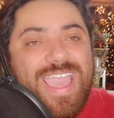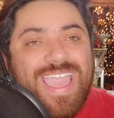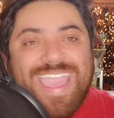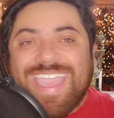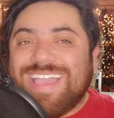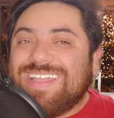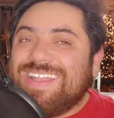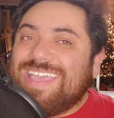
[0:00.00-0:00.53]

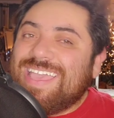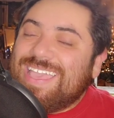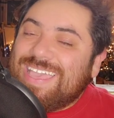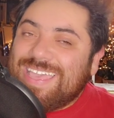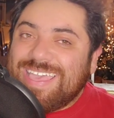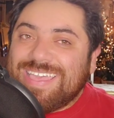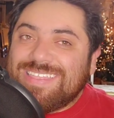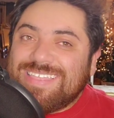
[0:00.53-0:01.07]
and
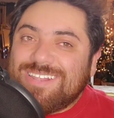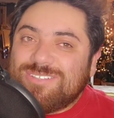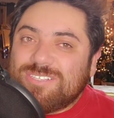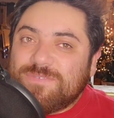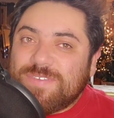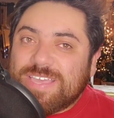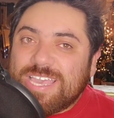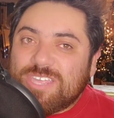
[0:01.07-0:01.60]
hit the
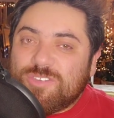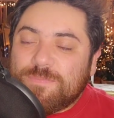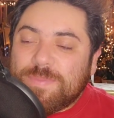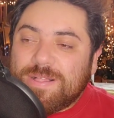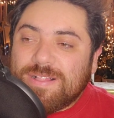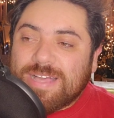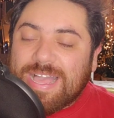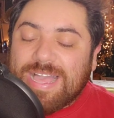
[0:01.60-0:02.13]
notification
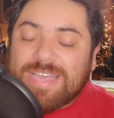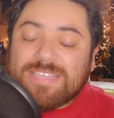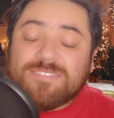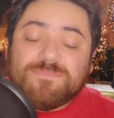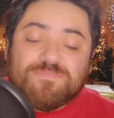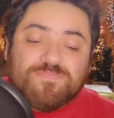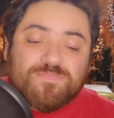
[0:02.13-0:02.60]
bell, guys.